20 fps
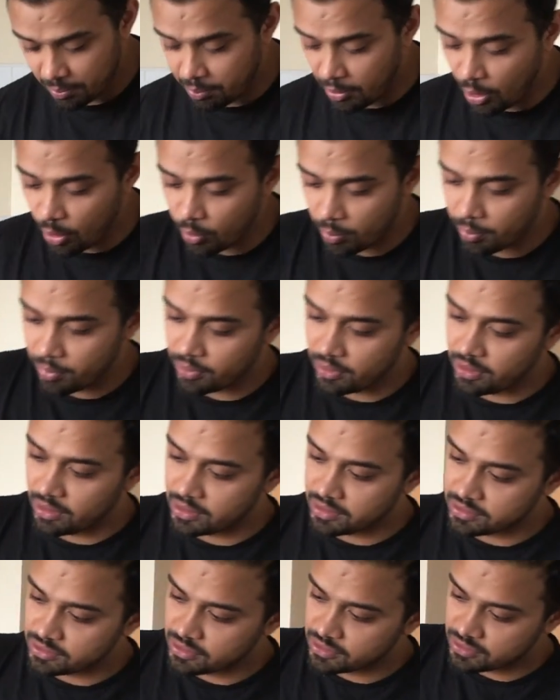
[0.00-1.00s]
pulp,
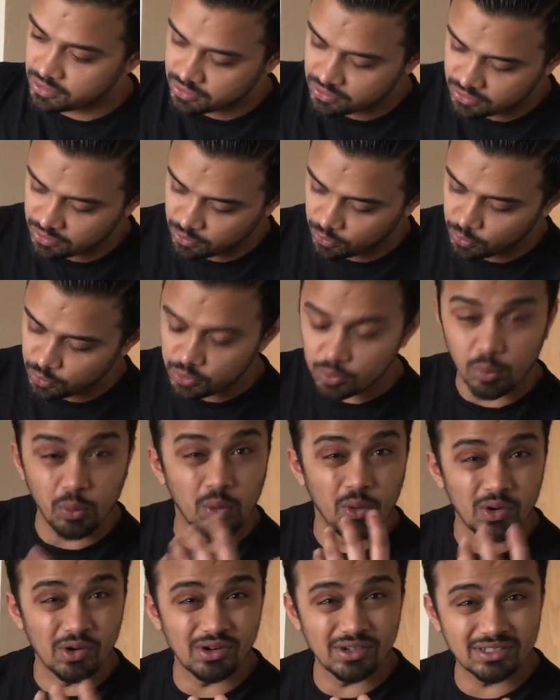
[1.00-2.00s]
look, just all the
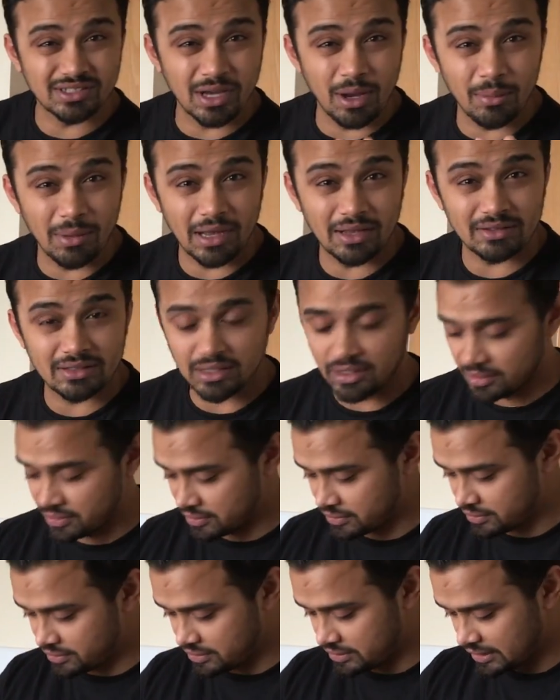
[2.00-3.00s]
water has come out of the
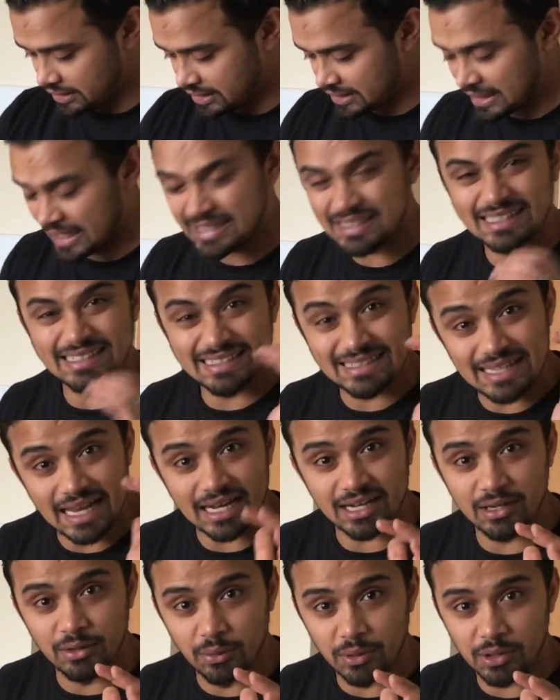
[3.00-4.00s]
onions. That's
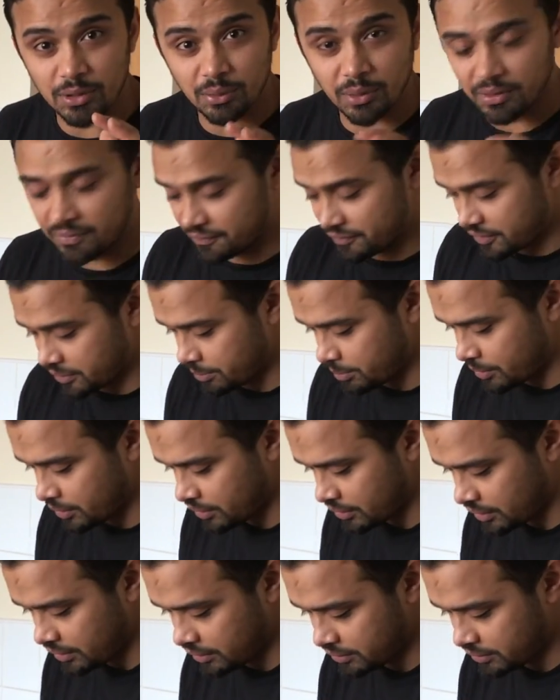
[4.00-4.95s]
exactly what you want for your burger.